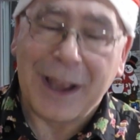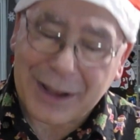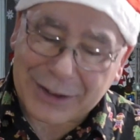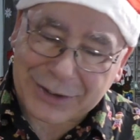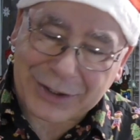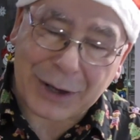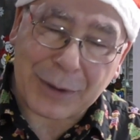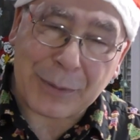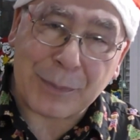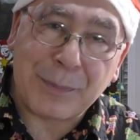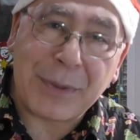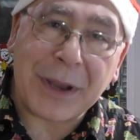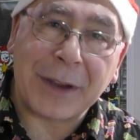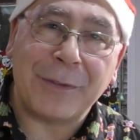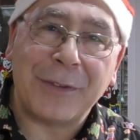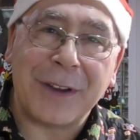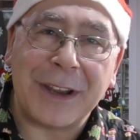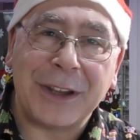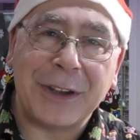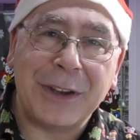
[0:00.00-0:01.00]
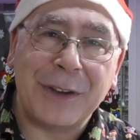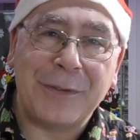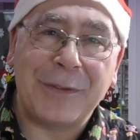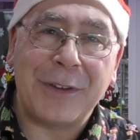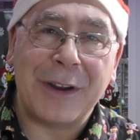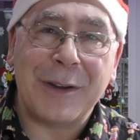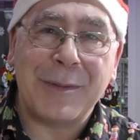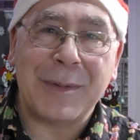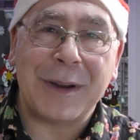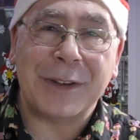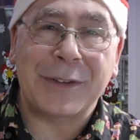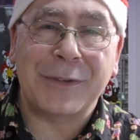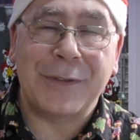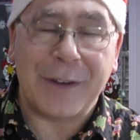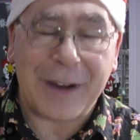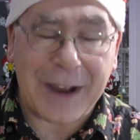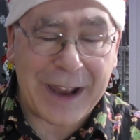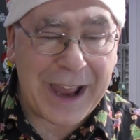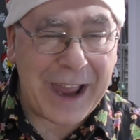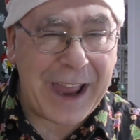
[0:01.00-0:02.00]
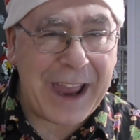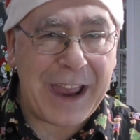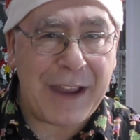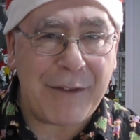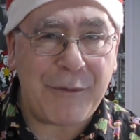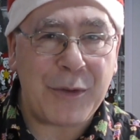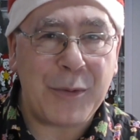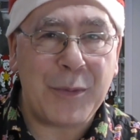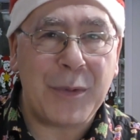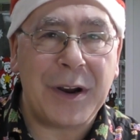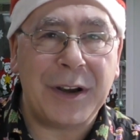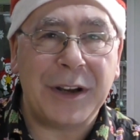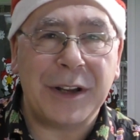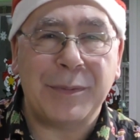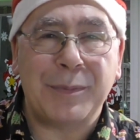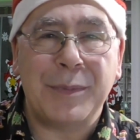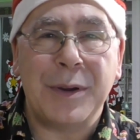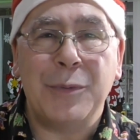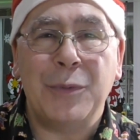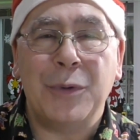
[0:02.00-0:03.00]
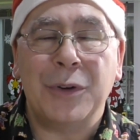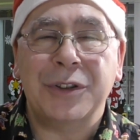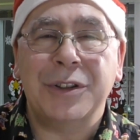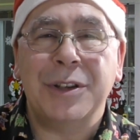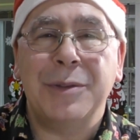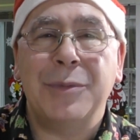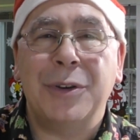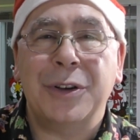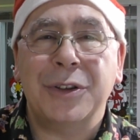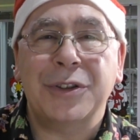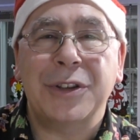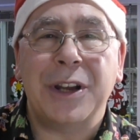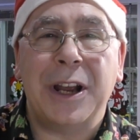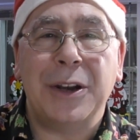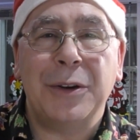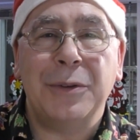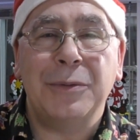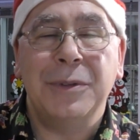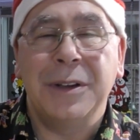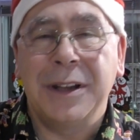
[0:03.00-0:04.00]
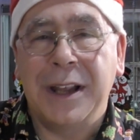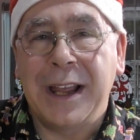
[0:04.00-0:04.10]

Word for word: So big thank you very much for everyone that's been watching my channel,